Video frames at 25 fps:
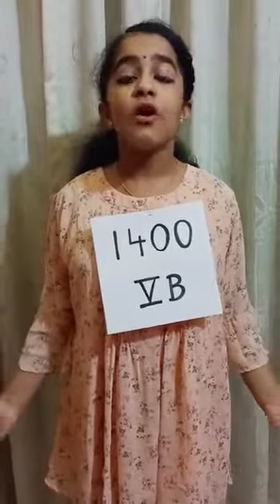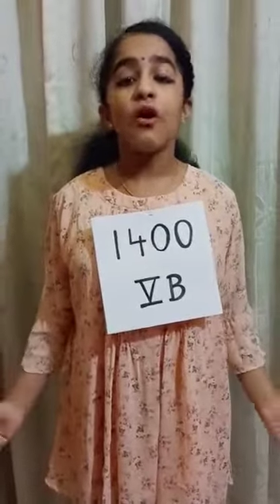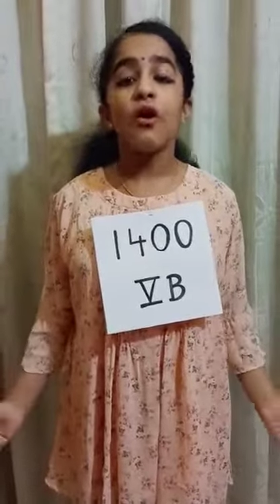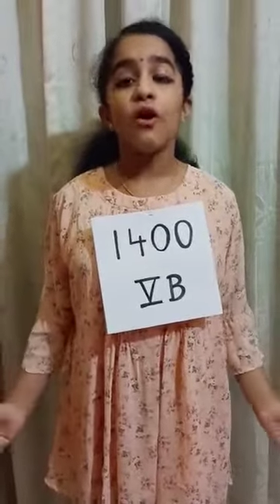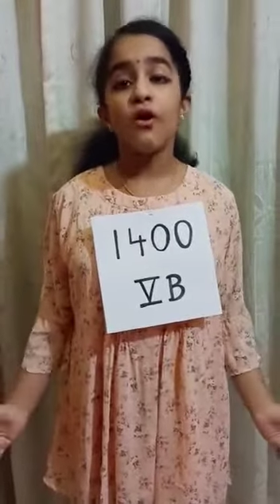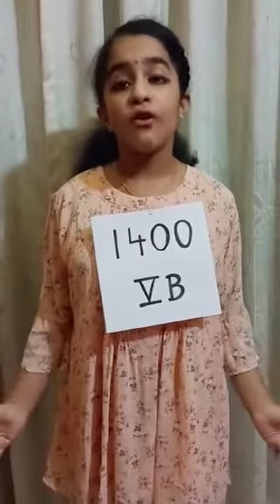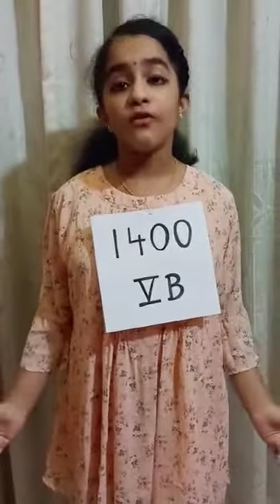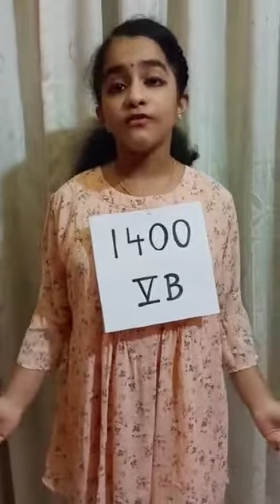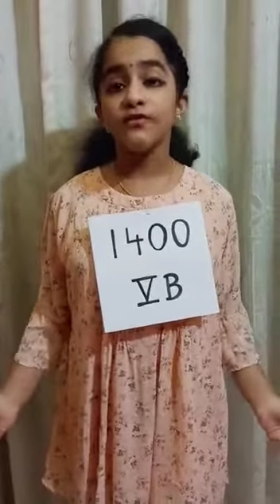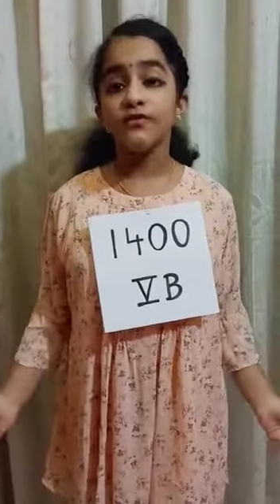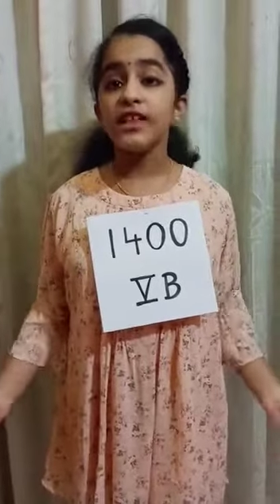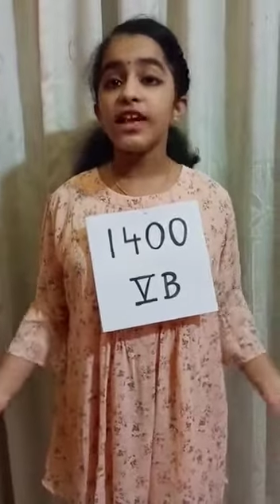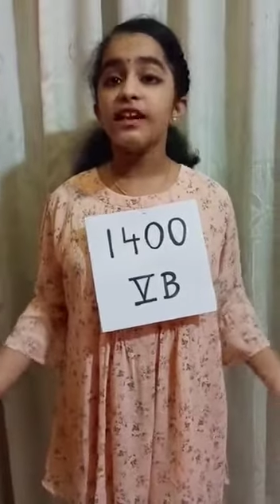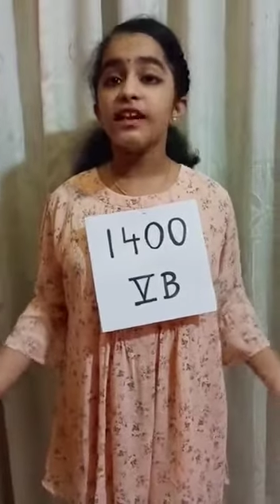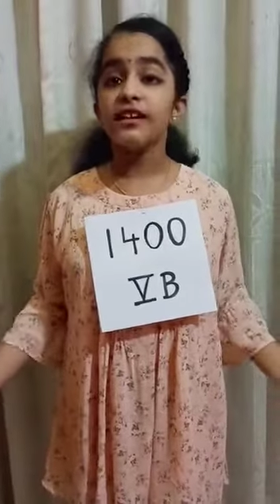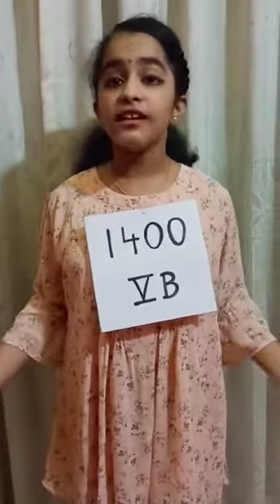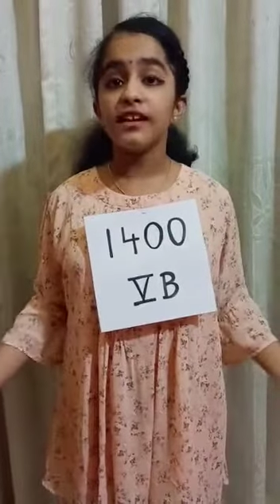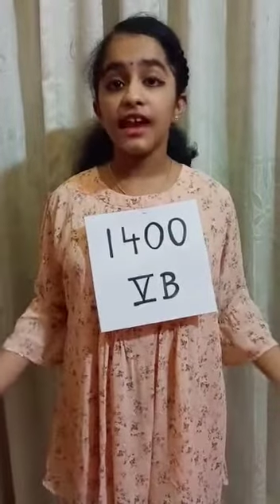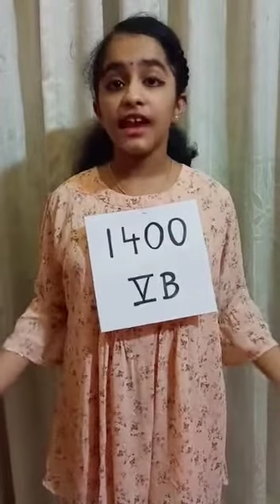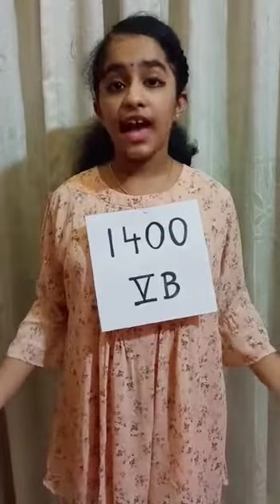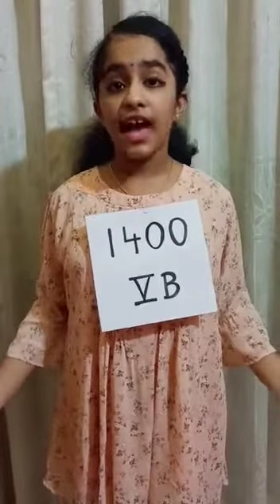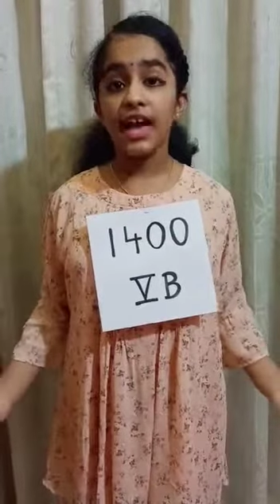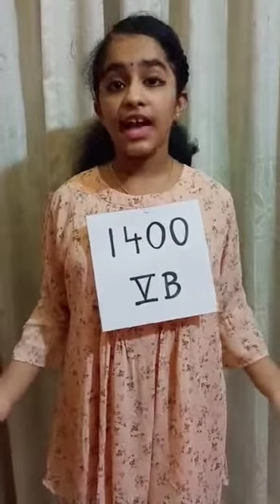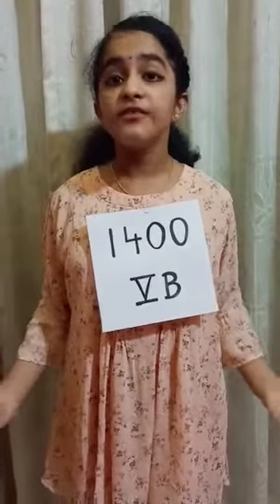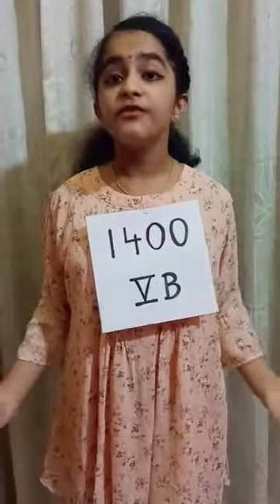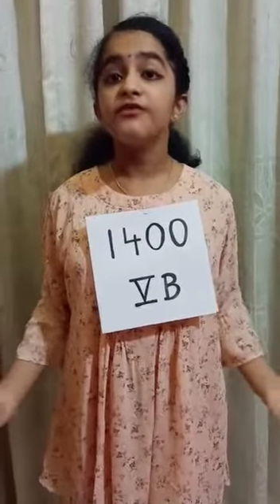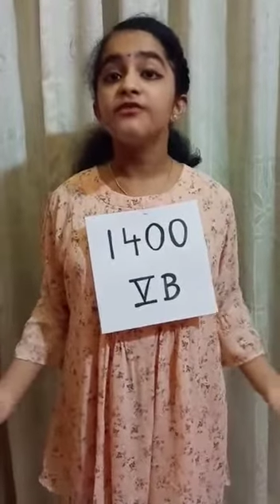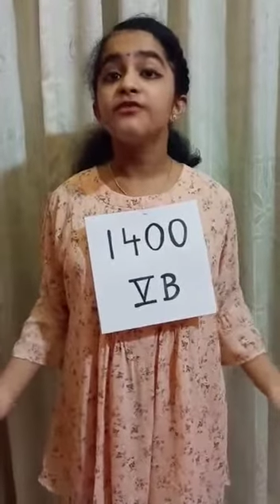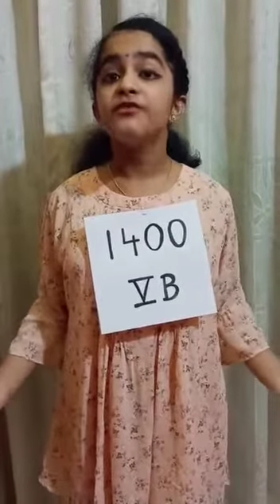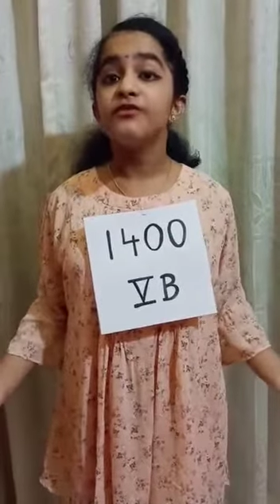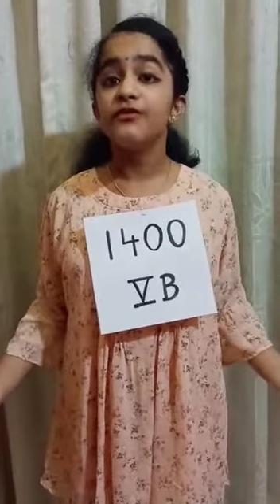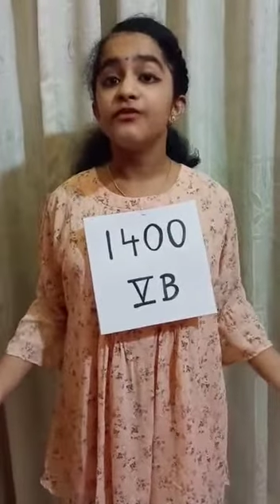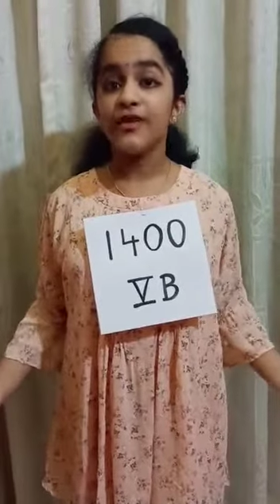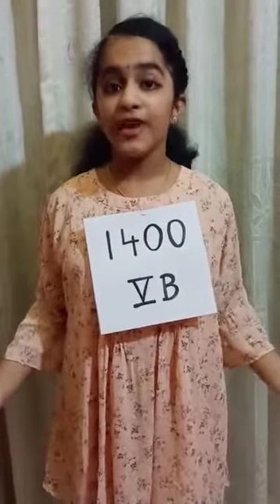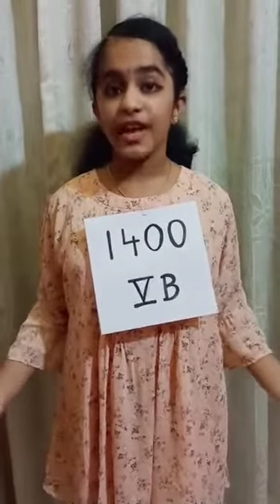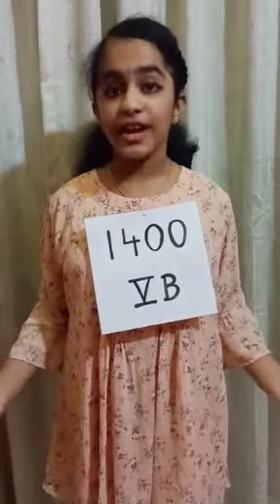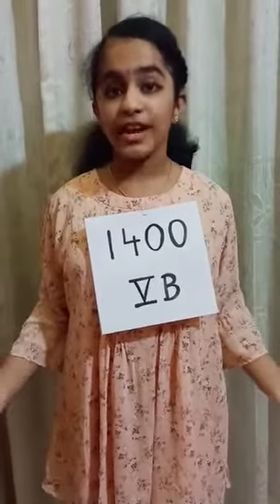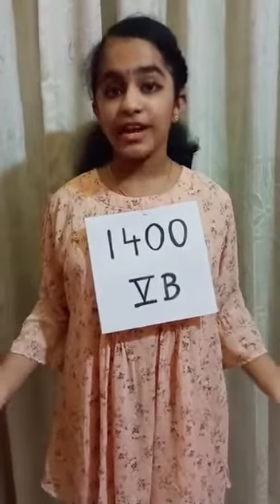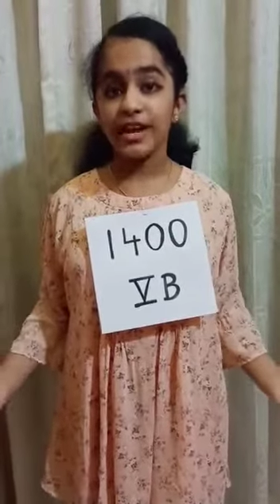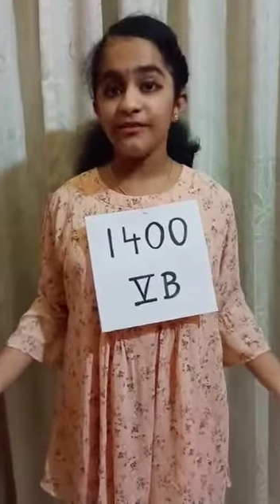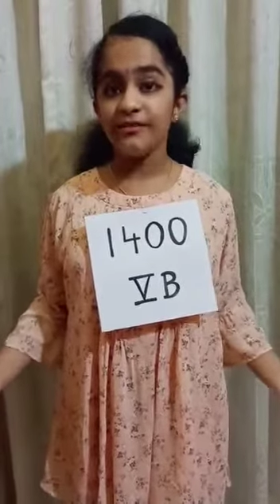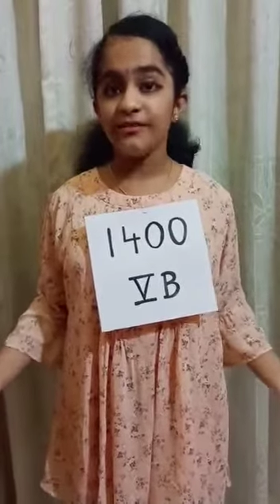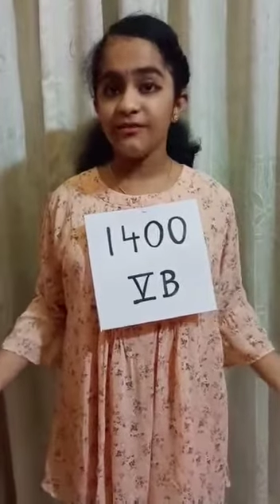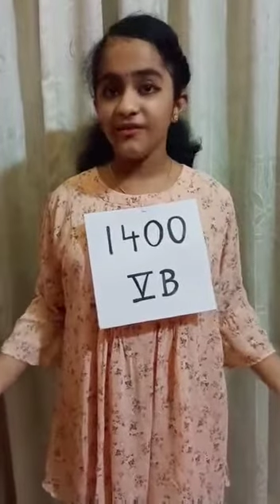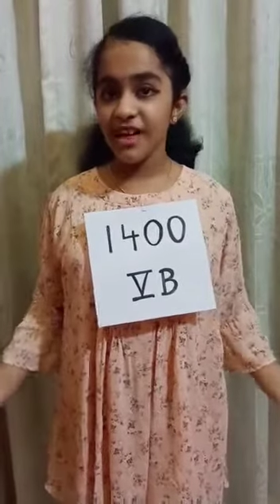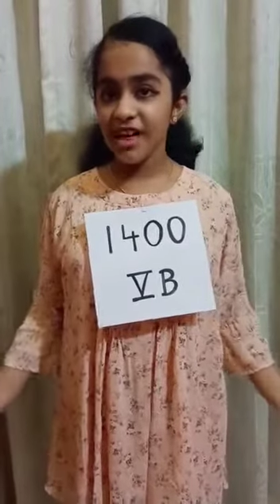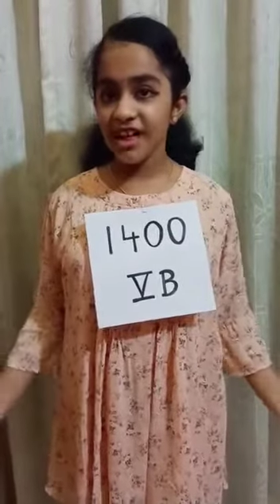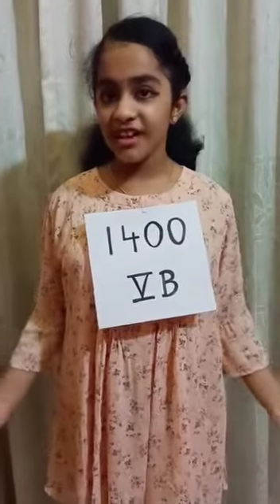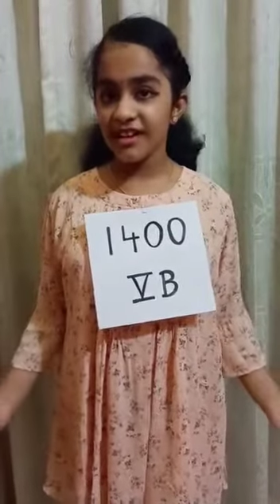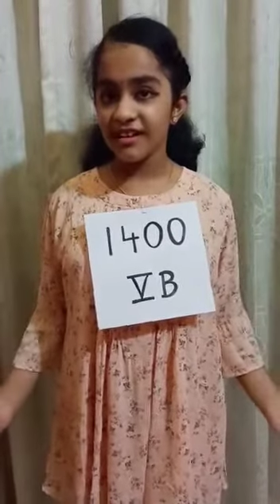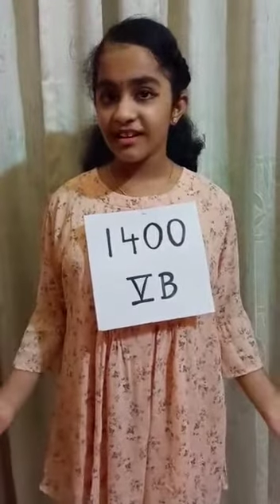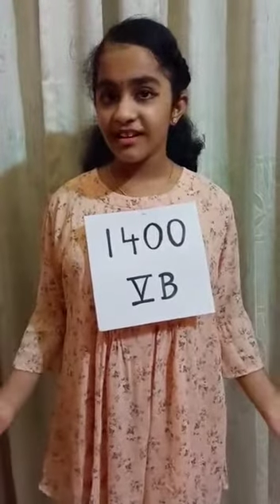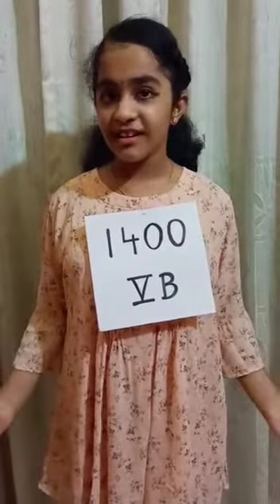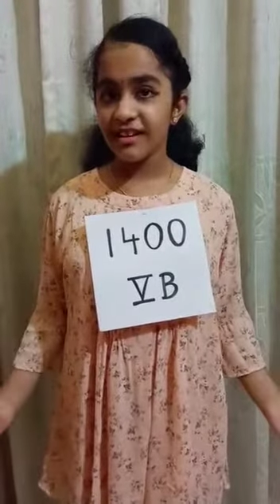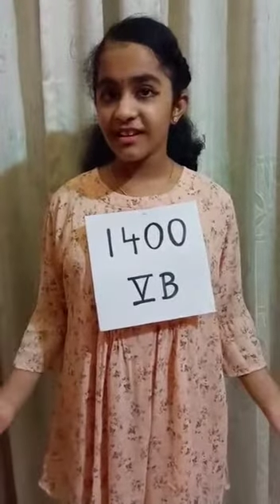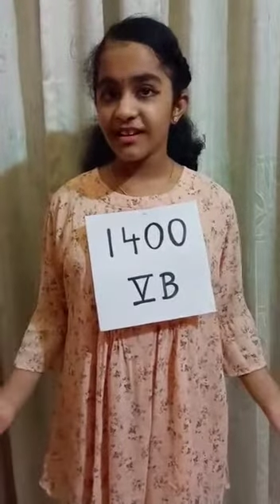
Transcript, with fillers: of their life very well.